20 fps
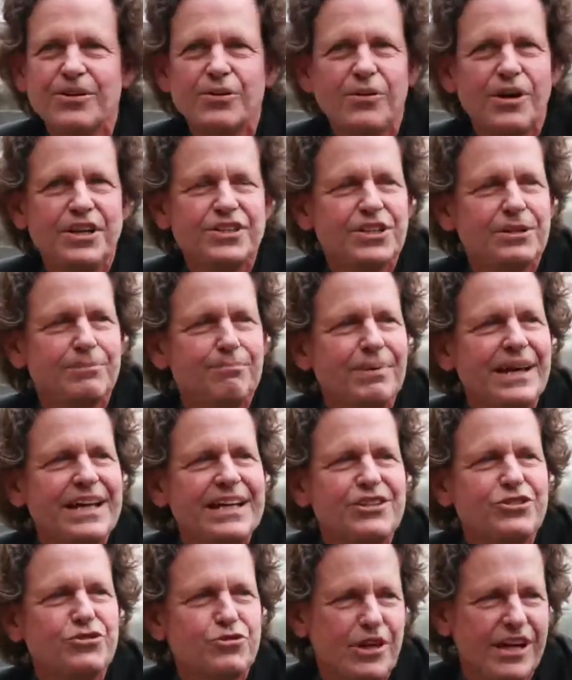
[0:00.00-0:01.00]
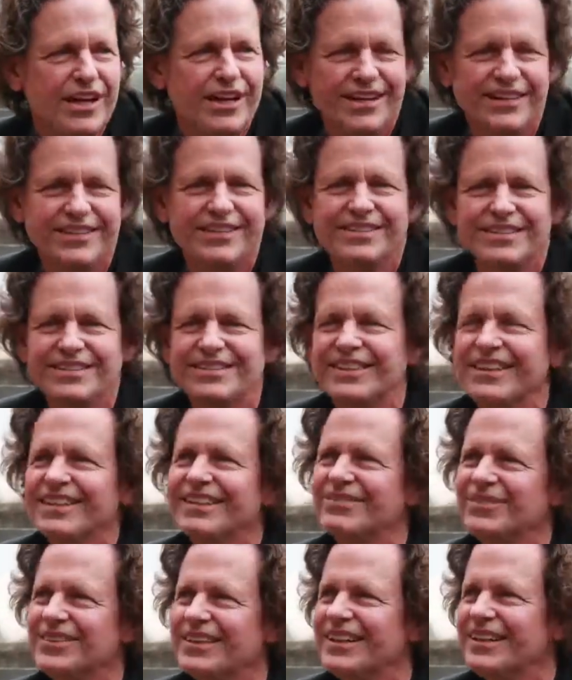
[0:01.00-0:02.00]
watching paint dry, and it just like
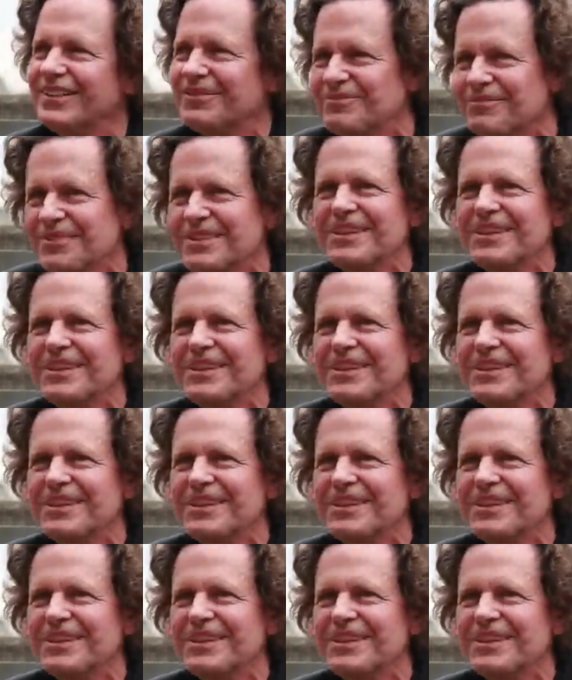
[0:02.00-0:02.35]
we kind of